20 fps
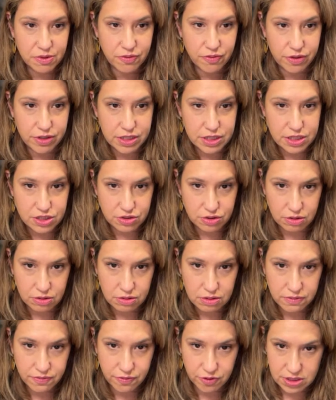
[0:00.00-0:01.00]
for his
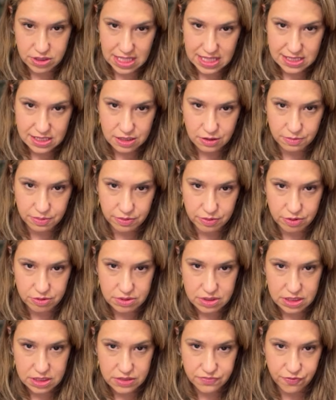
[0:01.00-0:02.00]
stroke, for his
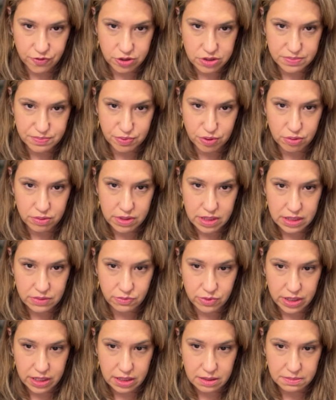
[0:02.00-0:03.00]
osteoporosis, for his broken
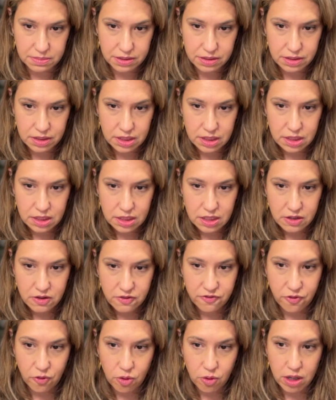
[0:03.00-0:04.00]
rib,
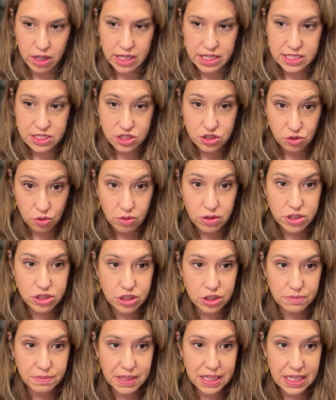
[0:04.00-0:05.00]
for his
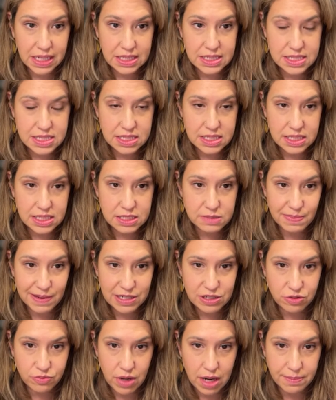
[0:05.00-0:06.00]
torture, because the
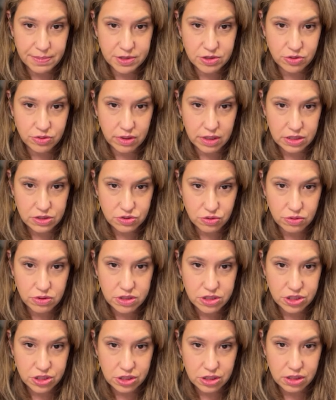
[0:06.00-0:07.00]
special rapporteur on
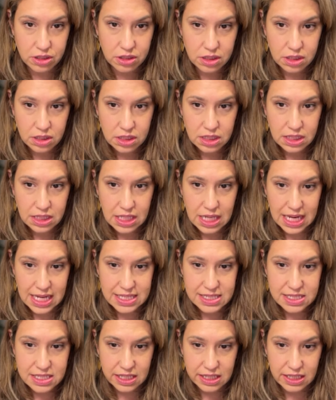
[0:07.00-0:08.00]
torture
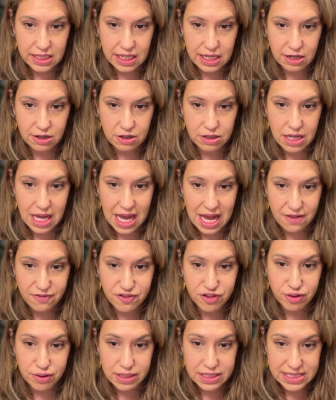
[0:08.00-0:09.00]
has declared
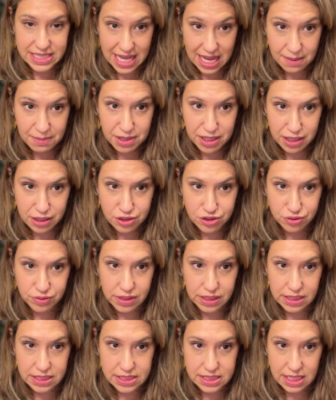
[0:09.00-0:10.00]
after examining
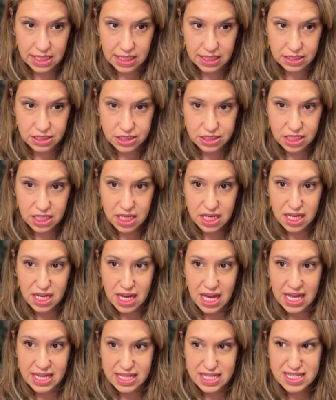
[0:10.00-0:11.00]
Julian Assange,
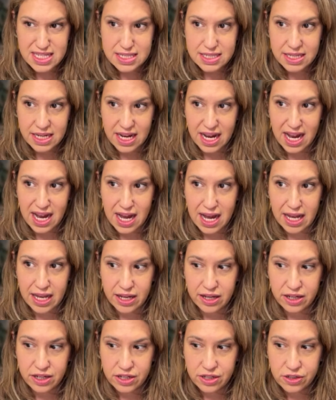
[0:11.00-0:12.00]
and this is a
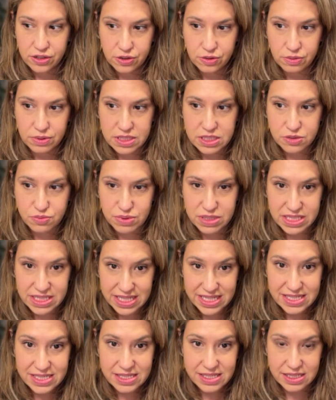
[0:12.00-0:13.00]
guy who was
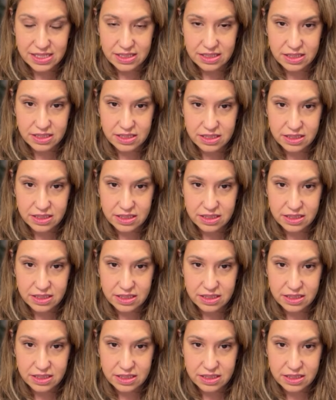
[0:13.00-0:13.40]
resistant